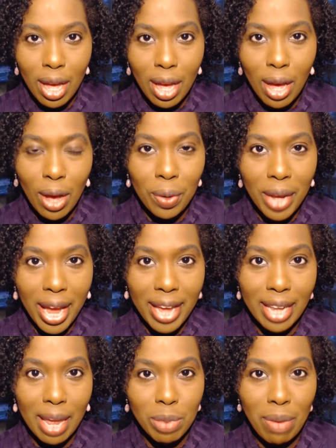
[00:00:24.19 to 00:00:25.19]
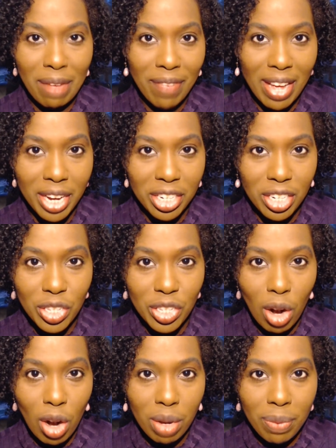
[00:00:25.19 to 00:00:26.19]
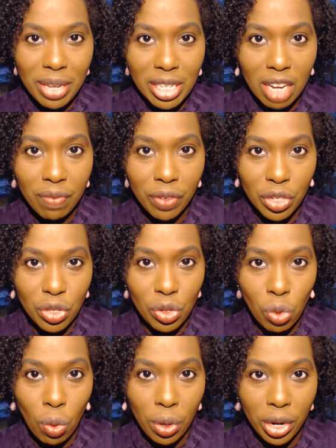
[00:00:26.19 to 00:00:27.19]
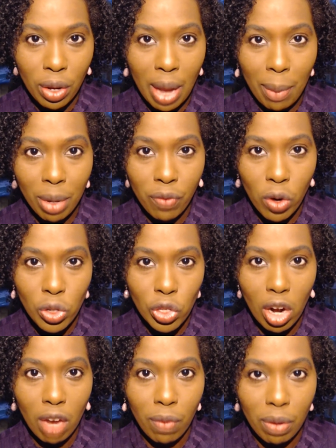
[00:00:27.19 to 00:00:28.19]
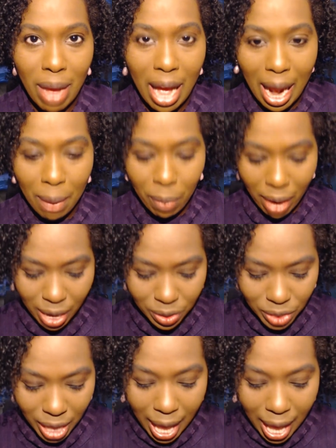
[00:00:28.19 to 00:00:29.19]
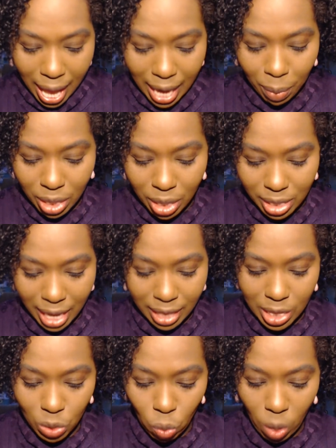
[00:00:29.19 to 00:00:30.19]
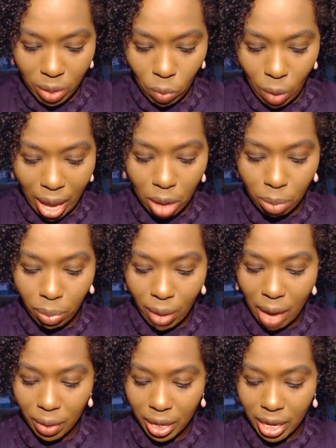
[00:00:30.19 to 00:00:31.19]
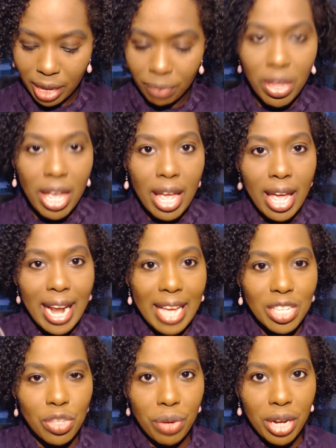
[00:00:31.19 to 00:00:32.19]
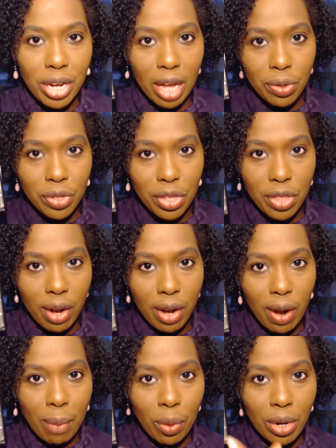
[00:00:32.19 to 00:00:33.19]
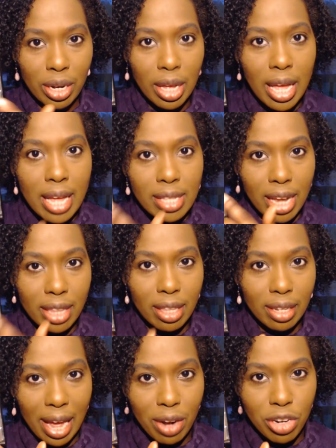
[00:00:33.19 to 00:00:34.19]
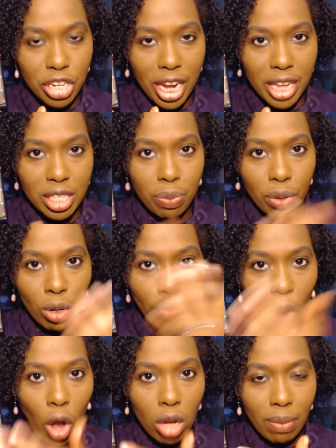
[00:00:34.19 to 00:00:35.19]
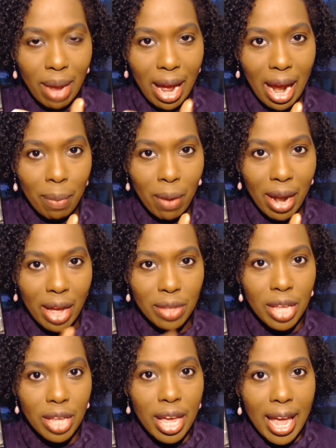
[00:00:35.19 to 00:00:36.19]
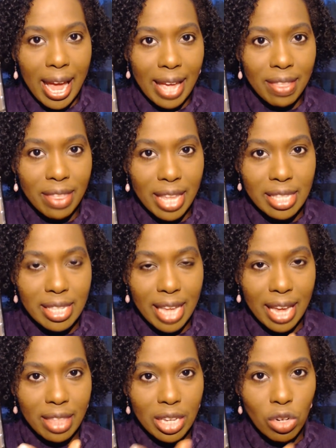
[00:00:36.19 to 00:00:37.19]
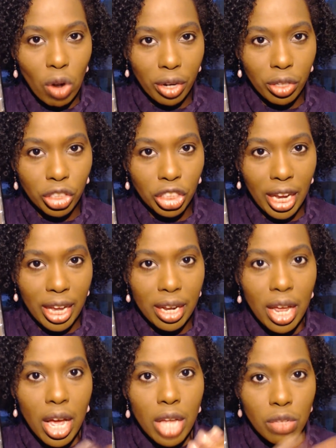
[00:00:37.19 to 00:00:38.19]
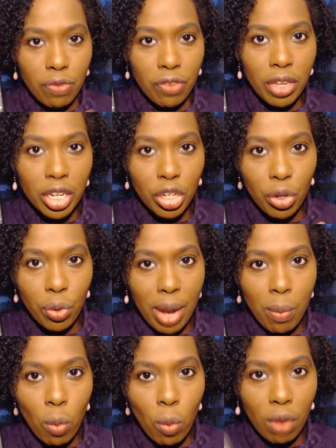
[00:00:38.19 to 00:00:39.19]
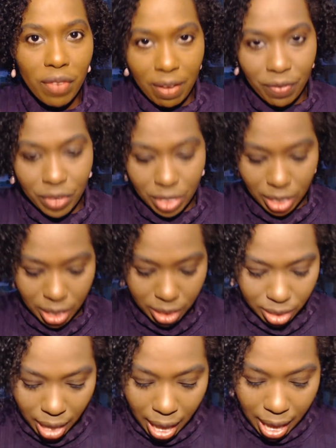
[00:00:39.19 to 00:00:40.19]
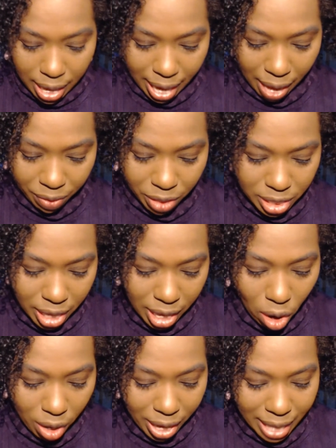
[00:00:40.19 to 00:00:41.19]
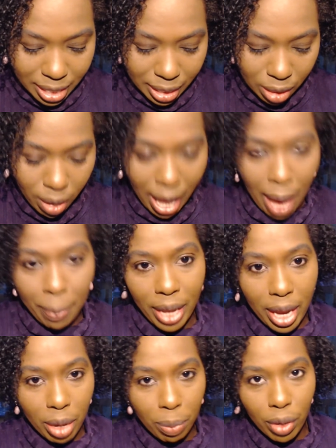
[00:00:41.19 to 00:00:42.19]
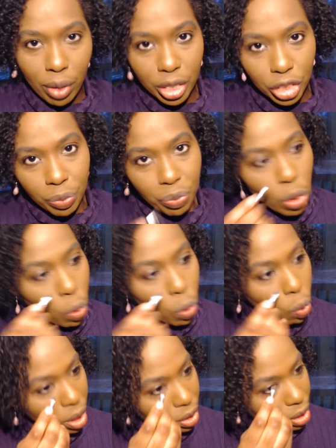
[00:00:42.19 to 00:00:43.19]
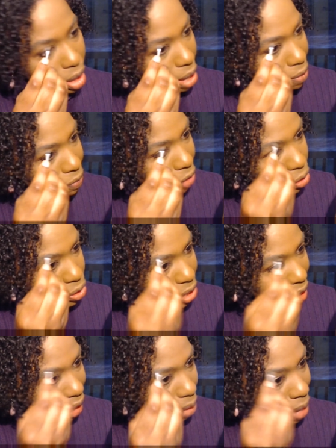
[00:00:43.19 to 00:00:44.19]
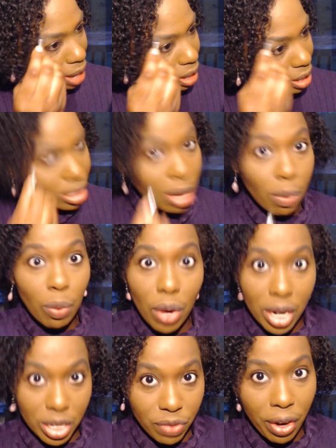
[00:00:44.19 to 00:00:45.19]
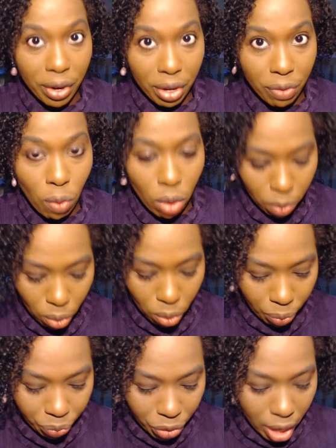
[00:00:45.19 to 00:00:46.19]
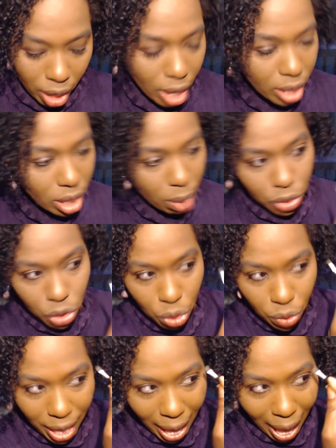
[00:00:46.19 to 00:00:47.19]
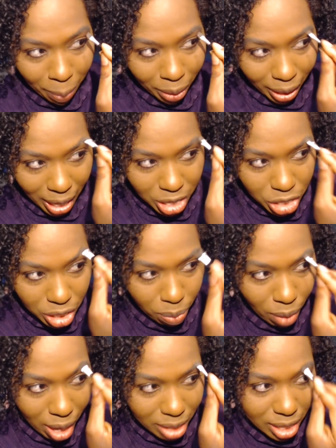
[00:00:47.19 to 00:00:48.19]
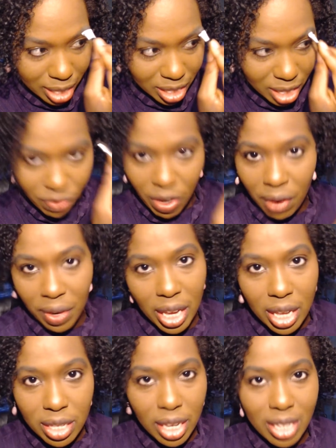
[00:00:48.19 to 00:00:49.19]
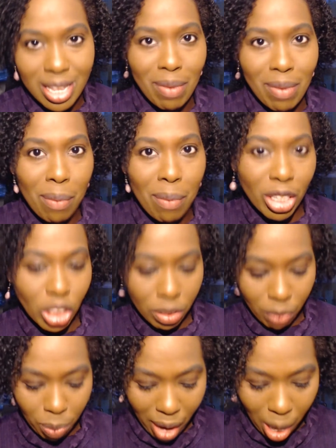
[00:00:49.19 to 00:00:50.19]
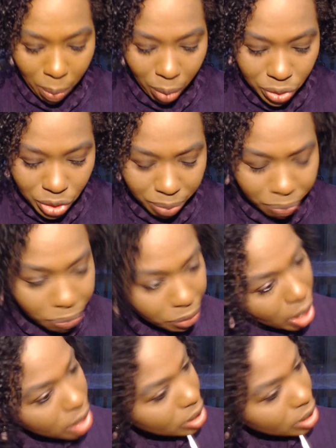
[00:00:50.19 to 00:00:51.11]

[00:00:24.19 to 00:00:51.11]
Okay, Glams, my foundation has already been done for this tutorial. I'm going to first start off with my eyebrows, and I'm going to take this Wet n Wild brow kit. It has 3 colors in there. I'm going to take the lighter shade to put over all of my eyebrows, and then take the darker shade to fill in to create more of an emphasis. Now, this kit already has a little applicator brush. One of the features I like about it is number 1, it's very affordable, and number 2, the application process is very easy because I'm not much of a brow person. So